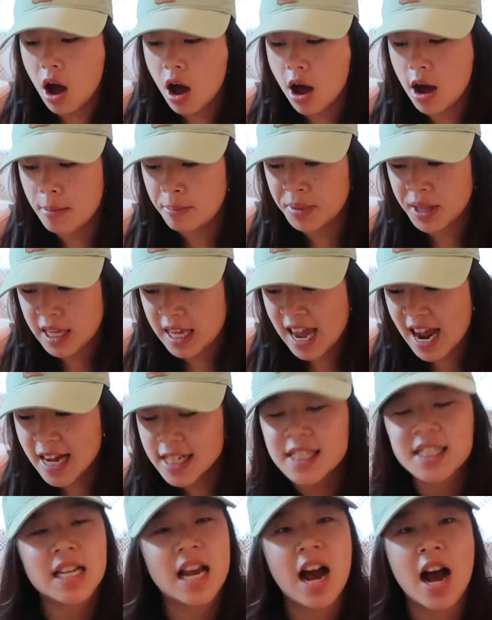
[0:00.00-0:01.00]
The
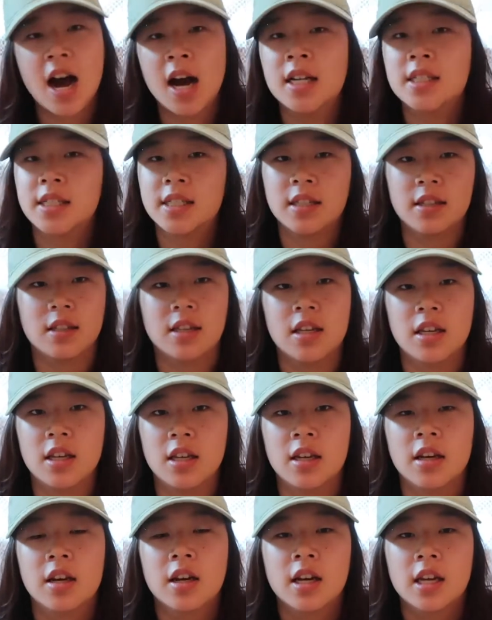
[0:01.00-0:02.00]
cats
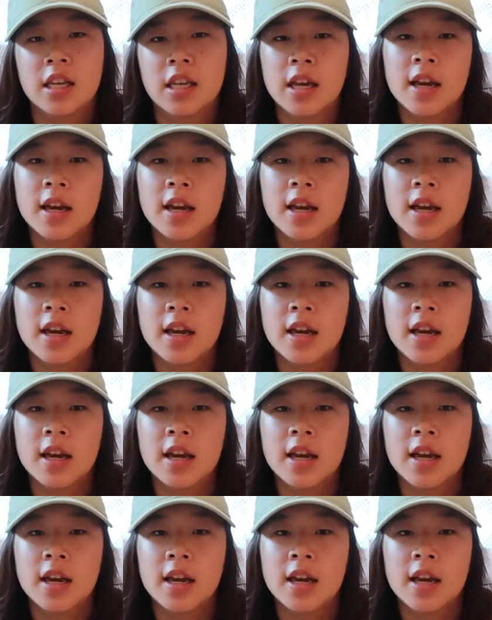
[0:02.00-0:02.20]
constantly